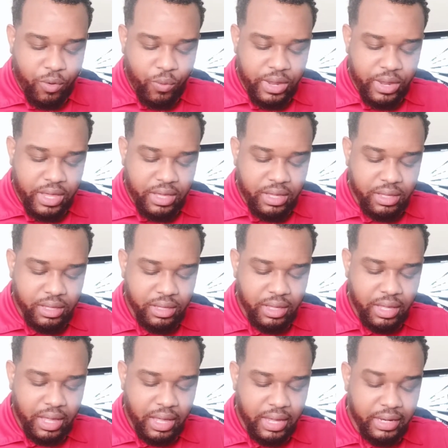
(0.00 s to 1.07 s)
week,
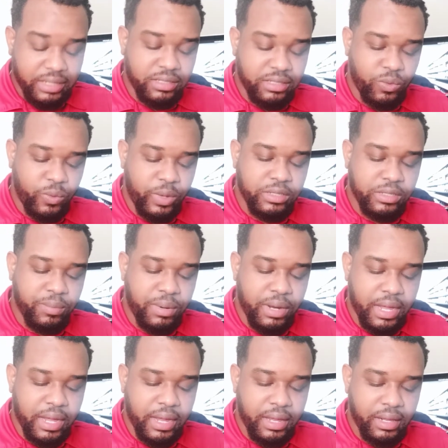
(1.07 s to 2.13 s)
and this is a week
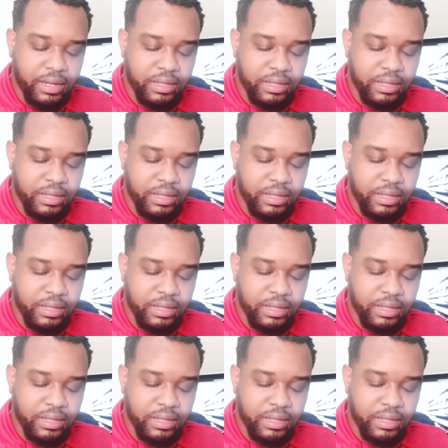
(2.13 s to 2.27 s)
supply.